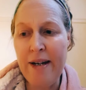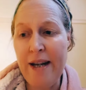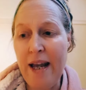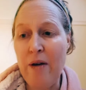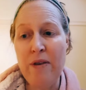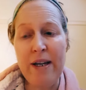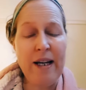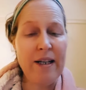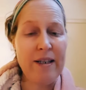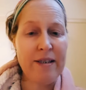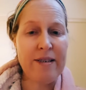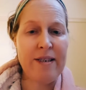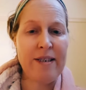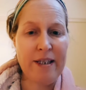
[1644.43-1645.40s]
and now they
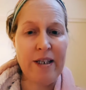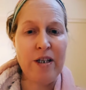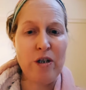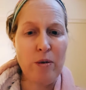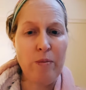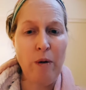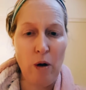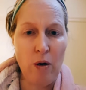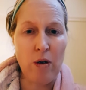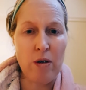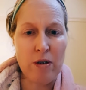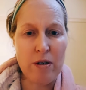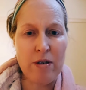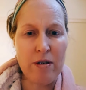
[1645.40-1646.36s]
are sitting in her
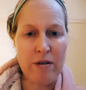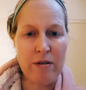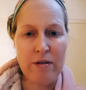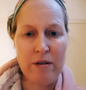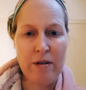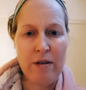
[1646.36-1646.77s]
box.